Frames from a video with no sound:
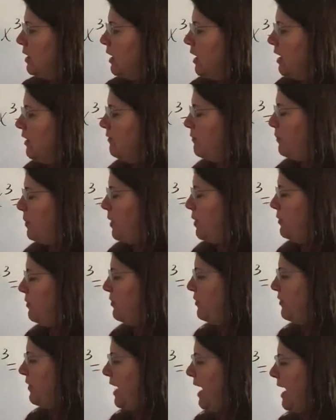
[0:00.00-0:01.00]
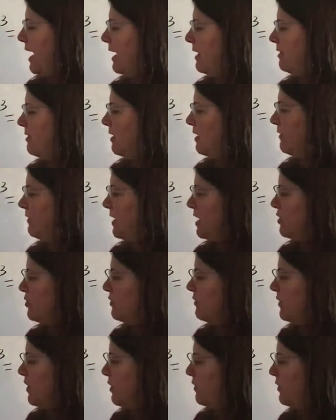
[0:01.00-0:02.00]
of both sides of each
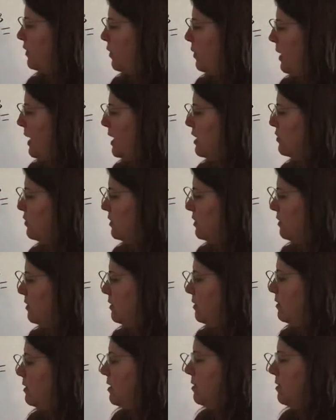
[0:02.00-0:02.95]
of those equations.